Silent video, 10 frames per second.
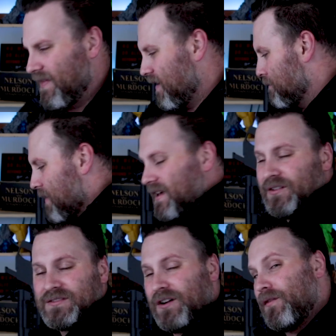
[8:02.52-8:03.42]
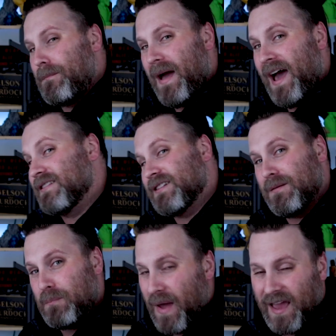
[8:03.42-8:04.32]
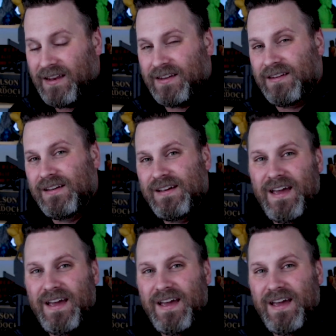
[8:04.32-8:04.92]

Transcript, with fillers: and then make yourself a mask and paint it,